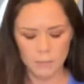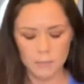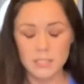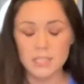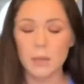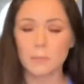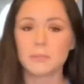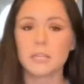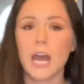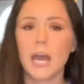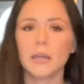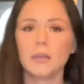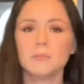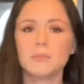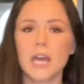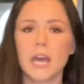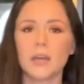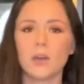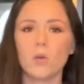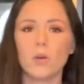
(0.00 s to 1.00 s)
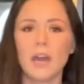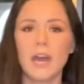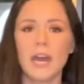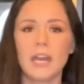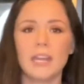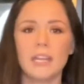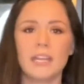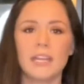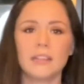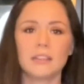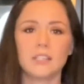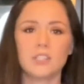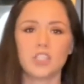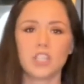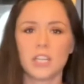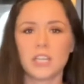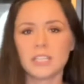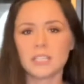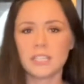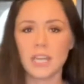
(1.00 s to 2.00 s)
Sometimes I go ahead and get the
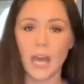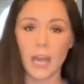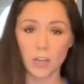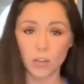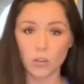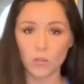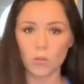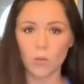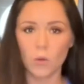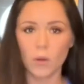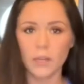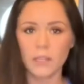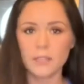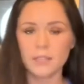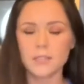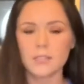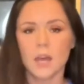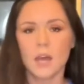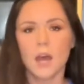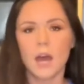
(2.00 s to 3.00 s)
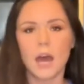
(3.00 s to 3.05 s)
chicken tenderloins.